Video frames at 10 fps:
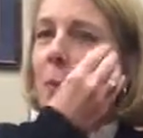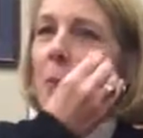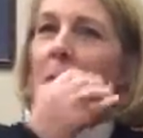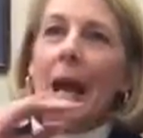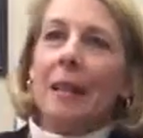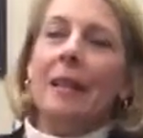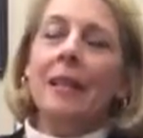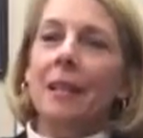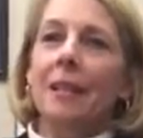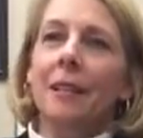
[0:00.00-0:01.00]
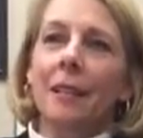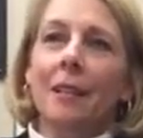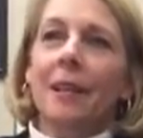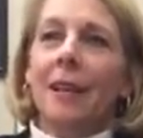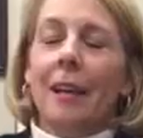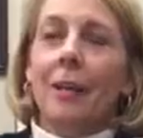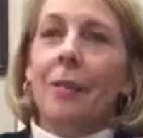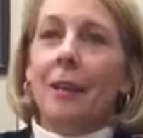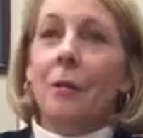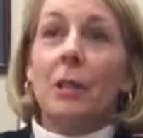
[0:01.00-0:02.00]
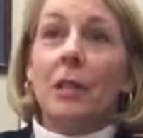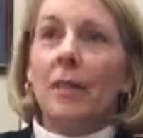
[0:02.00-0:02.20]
back then, it was